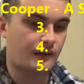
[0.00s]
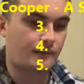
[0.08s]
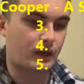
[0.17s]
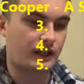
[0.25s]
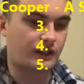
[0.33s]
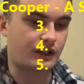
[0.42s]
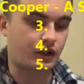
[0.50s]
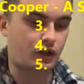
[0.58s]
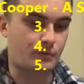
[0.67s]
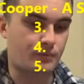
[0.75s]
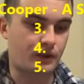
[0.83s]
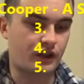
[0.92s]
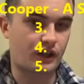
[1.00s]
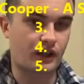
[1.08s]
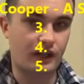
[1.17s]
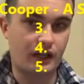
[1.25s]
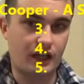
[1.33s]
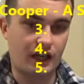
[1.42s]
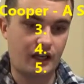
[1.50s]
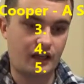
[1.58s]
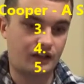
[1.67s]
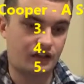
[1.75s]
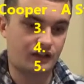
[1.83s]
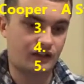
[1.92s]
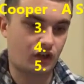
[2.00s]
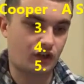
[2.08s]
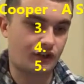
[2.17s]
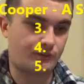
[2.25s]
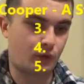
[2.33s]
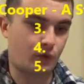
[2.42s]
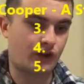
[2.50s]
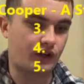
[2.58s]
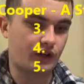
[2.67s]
Bradley Cooper, A Star Is Born,